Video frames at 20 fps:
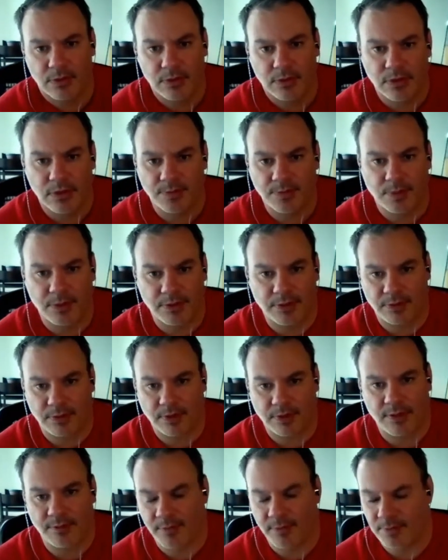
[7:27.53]
spent your
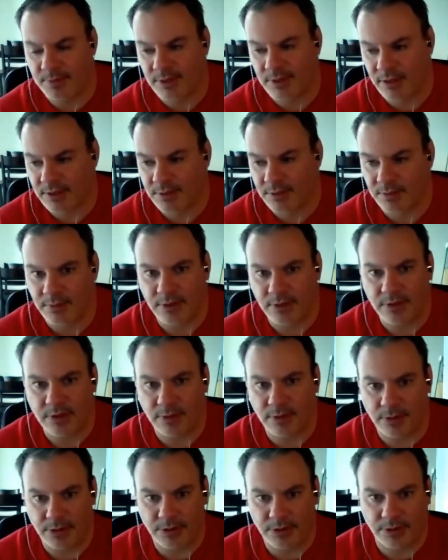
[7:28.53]
life obsessed with these
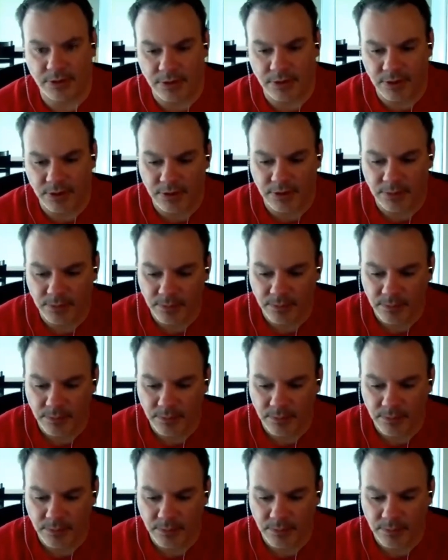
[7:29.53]
questions.